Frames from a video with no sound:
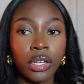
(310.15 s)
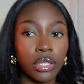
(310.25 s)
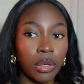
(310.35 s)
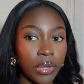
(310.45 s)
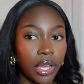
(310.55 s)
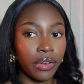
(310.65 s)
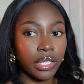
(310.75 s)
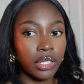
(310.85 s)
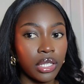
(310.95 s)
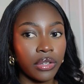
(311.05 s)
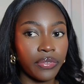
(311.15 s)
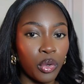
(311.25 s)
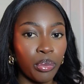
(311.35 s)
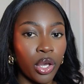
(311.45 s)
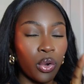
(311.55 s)
So I'm currently
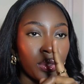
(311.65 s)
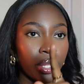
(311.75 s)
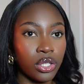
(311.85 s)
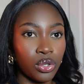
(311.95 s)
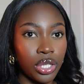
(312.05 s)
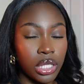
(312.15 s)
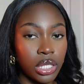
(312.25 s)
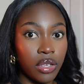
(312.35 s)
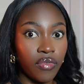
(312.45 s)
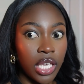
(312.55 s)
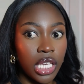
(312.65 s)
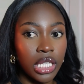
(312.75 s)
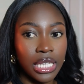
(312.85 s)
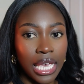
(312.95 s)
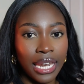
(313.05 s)
filming on the Sony
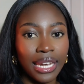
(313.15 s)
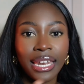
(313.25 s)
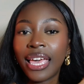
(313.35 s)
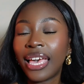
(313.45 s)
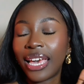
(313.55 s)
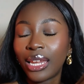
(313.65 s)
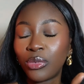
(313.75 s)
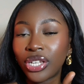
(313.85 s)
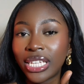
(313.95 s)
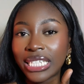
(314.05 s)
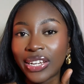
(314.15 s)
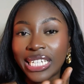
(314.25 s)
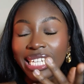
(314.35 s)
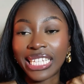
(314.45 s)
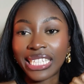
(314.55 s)
ZV-E10 and I'm looking
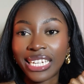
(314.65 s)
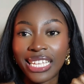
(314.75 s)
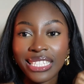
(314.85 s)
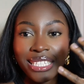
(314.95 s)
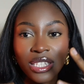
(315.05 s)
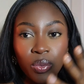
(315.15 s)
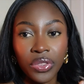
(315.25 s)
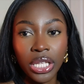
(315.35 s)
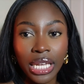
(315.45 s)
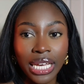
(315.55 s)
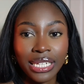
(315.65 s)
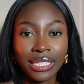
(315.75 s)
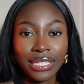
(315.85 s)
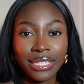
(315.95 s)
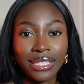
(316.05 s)
directly at the lens. This is what the
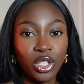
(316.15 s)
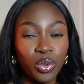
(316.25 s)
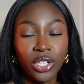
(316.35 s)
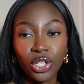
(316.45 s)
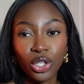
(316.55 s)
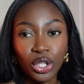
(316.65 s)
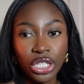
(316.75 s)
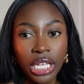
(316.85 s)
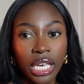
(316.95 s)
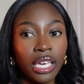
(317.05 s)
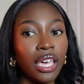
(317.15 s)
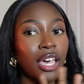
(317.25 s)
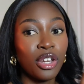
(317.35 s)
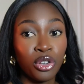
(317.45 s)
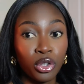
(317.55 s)
lighting situation looks like.
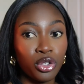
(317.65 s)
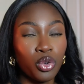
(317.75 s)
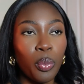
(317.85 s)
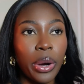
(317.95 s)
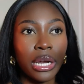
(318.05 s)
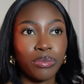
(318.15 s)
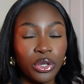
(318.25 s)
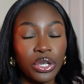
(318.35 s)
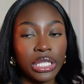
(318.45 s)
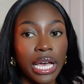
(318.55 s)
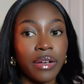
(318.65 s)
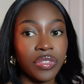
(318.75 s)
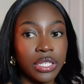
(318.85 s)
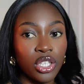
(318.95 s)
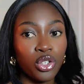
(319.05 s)
Not so bad because I have
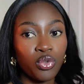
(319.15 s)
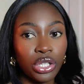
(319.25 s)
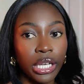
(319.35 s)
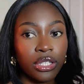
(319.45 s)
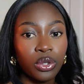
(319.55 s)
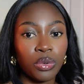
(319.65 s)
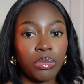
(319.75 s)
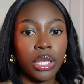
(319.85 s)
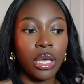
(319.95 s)
this huge light on me.